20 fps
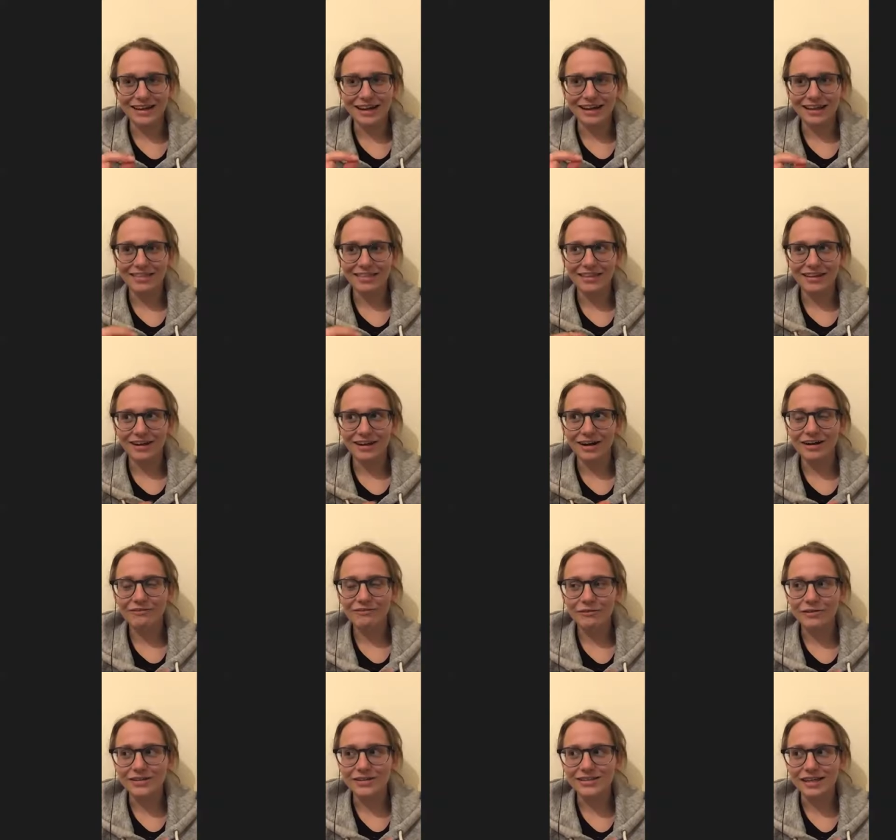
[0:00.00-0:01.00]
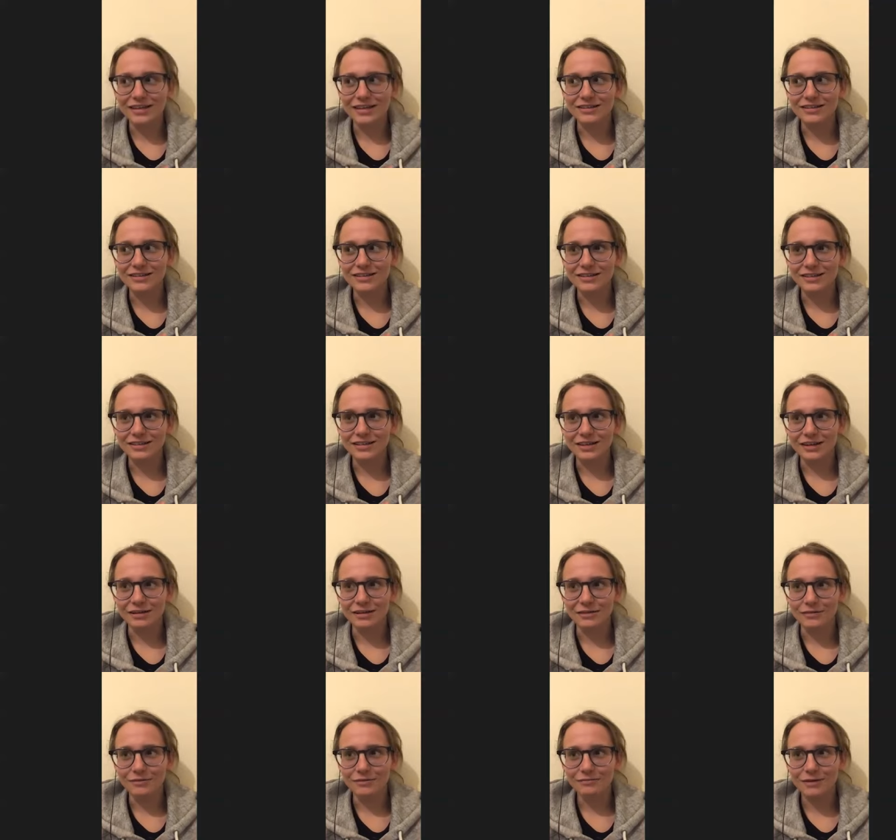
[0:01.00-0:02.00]
and I think I've always said, you
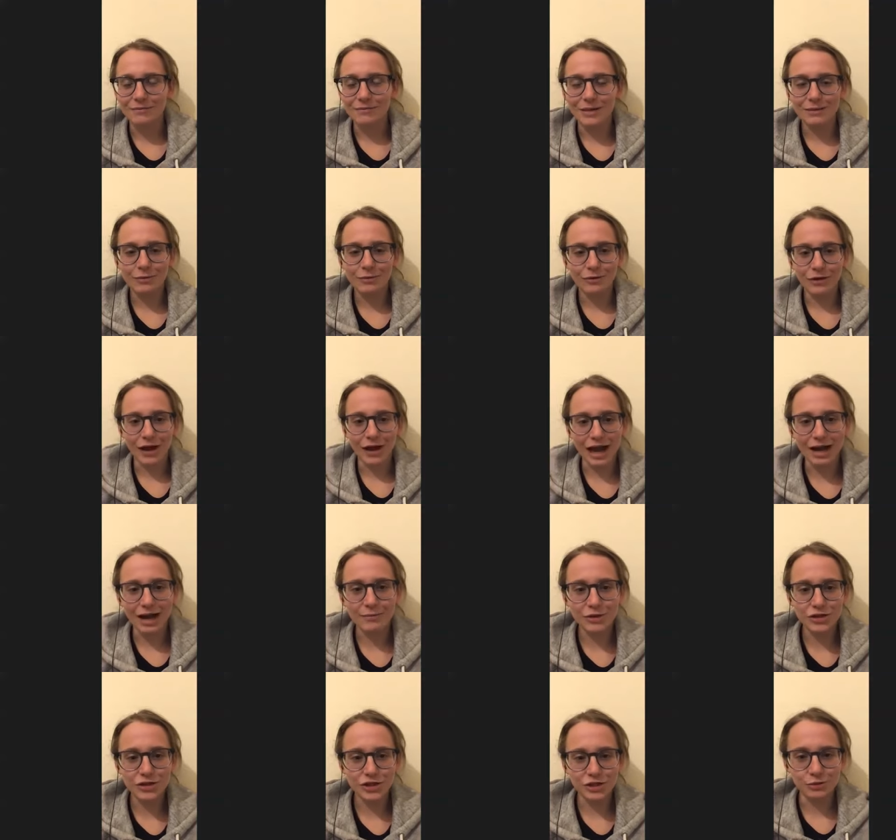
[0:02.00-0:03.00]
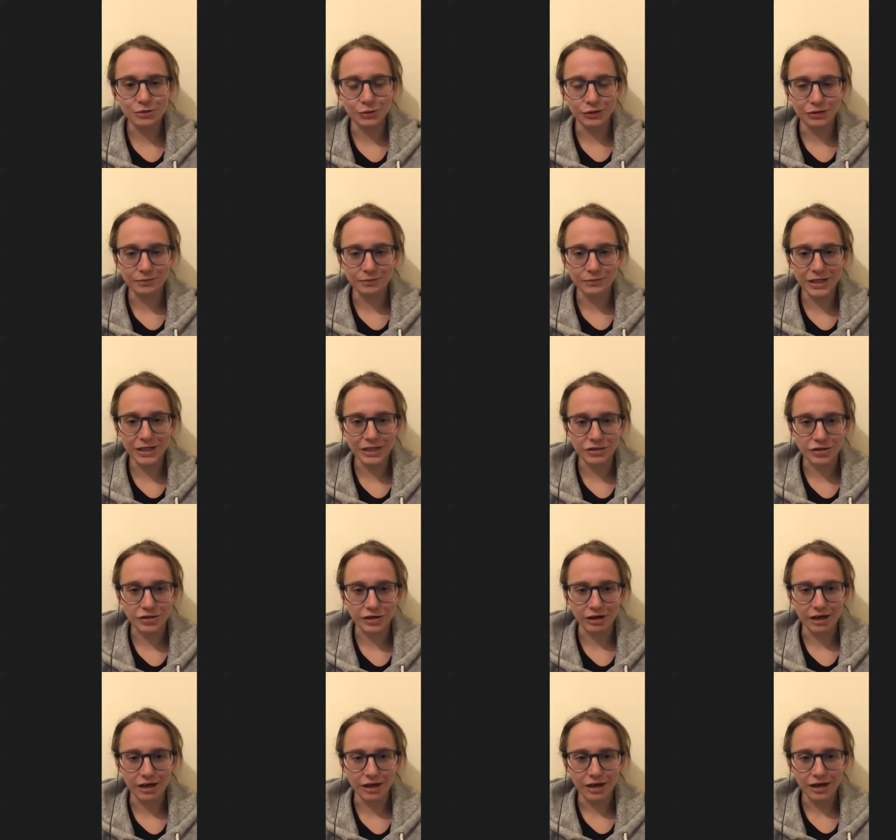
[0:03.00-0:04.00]
know, when people are like, how much do you want the
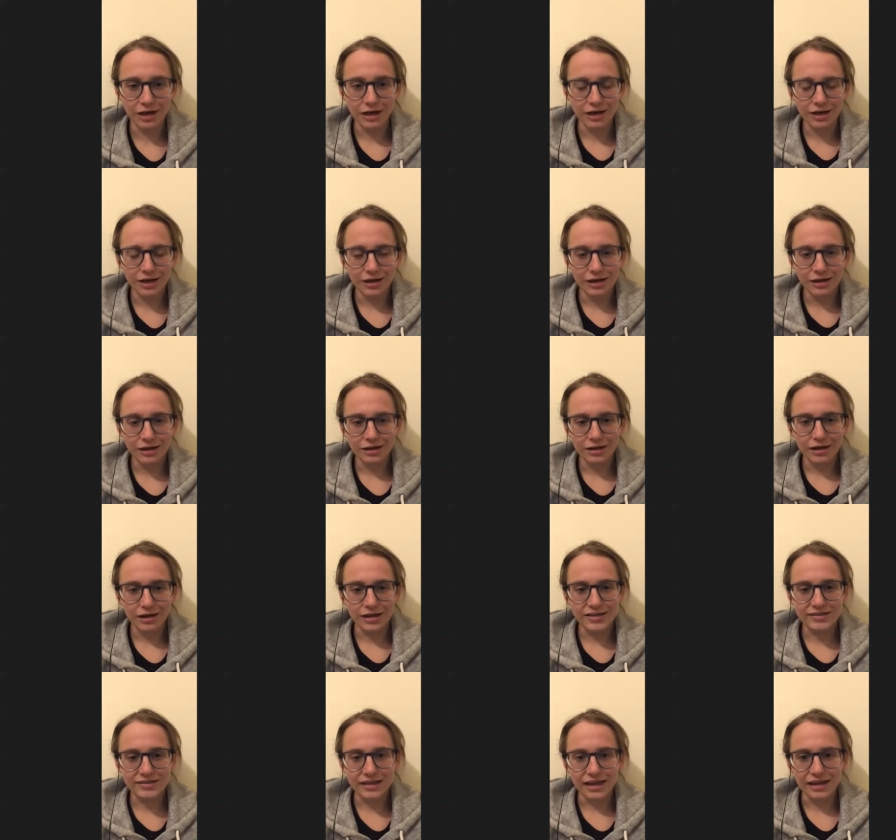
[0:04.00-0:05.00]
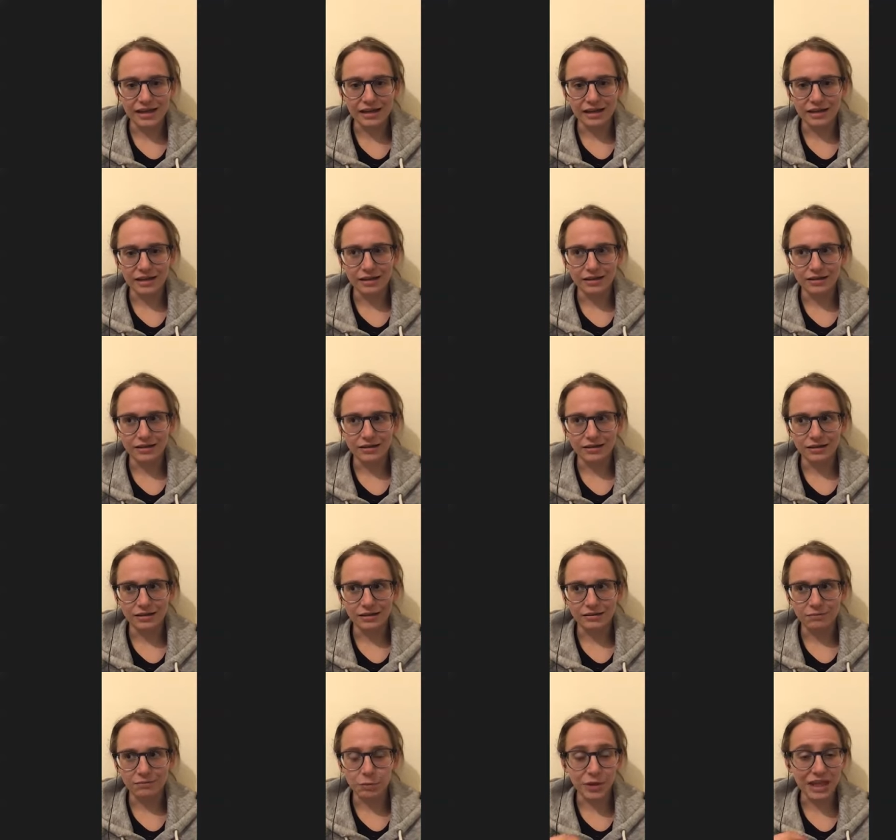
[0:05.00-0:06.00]
military? I say,
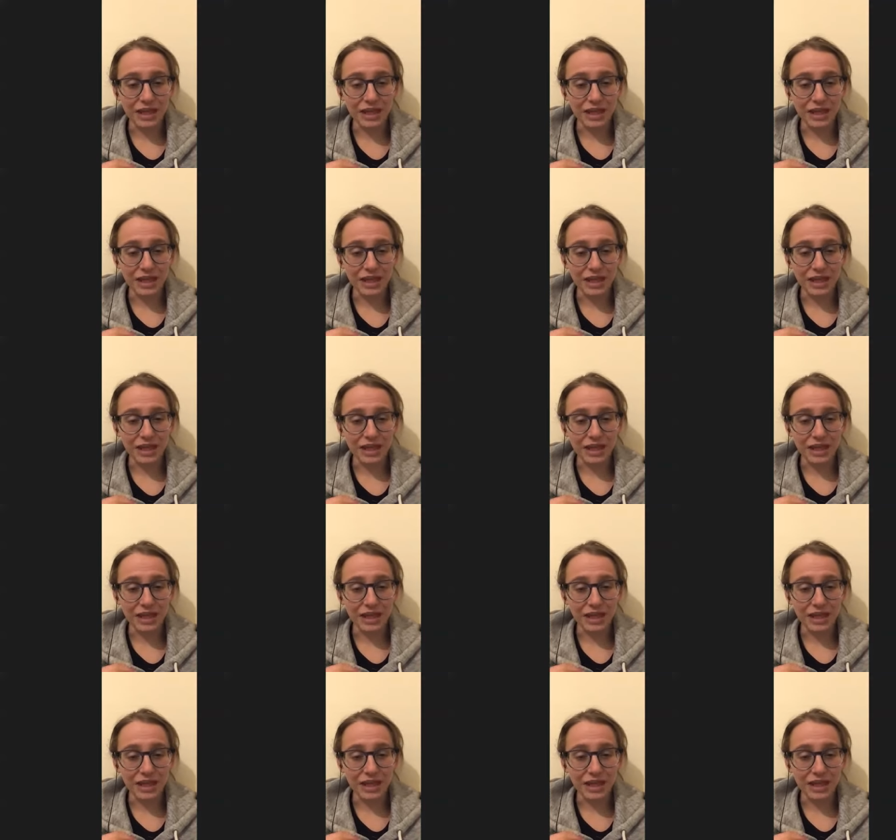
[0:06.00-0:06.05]
with